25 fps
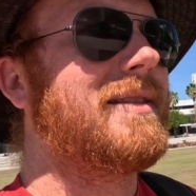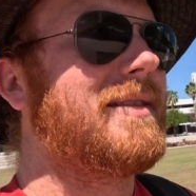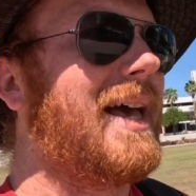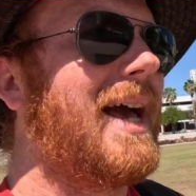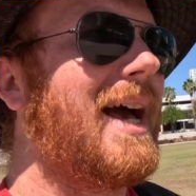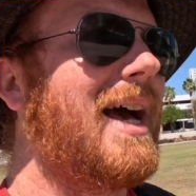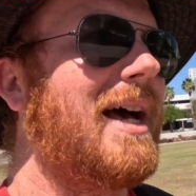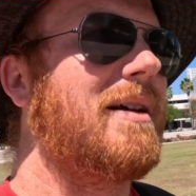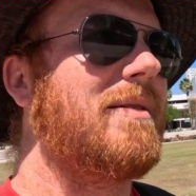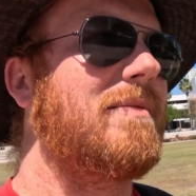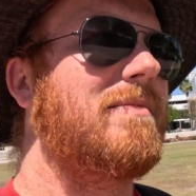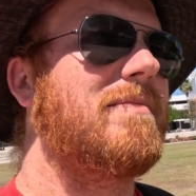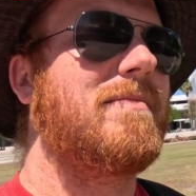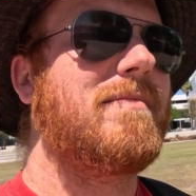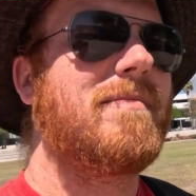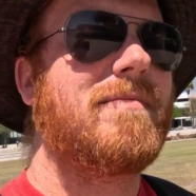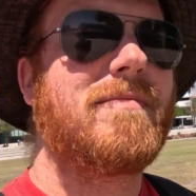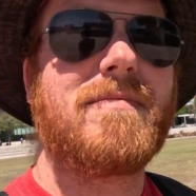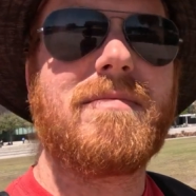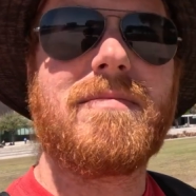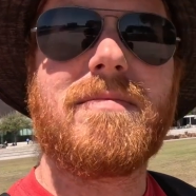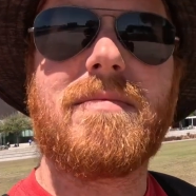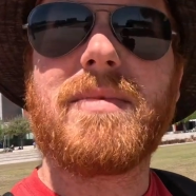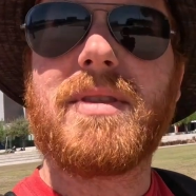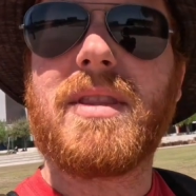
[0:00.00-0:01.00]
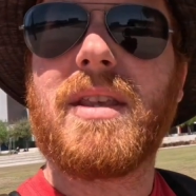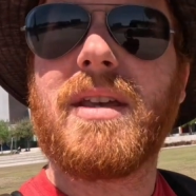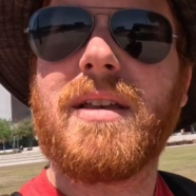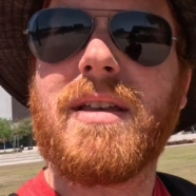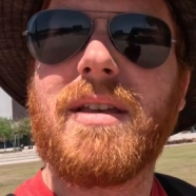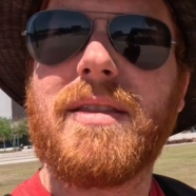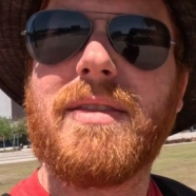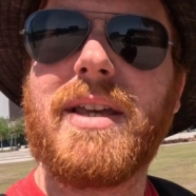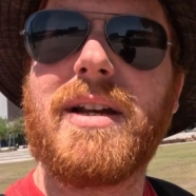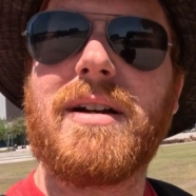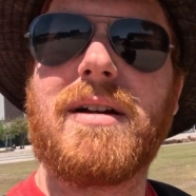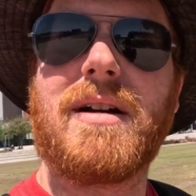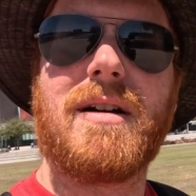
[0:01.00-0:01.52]
that.
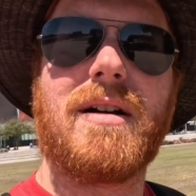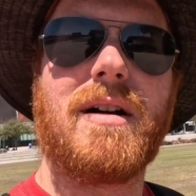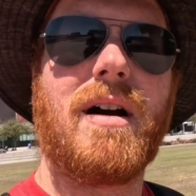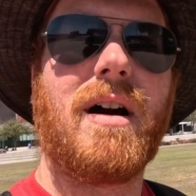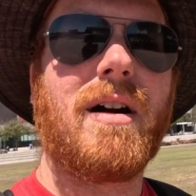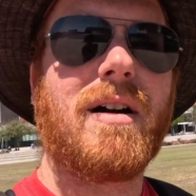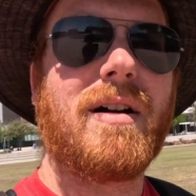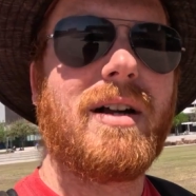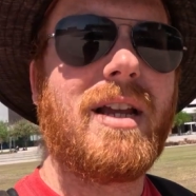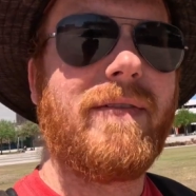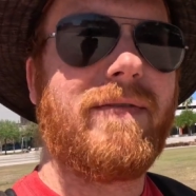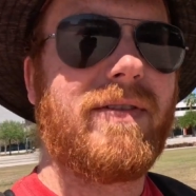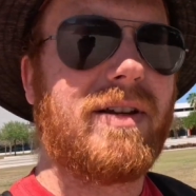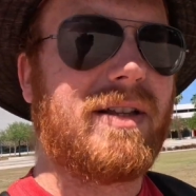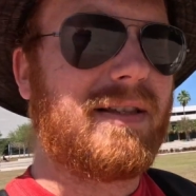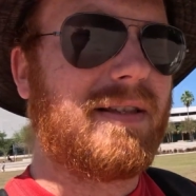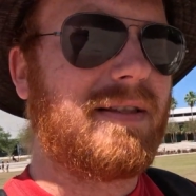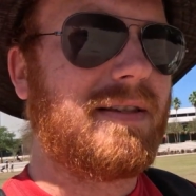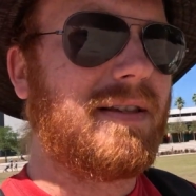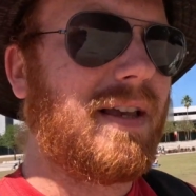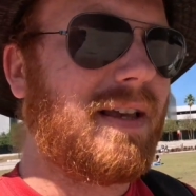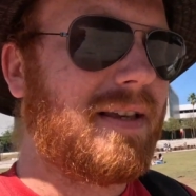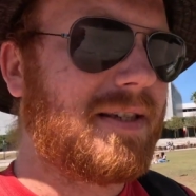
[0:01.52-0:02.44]
There are even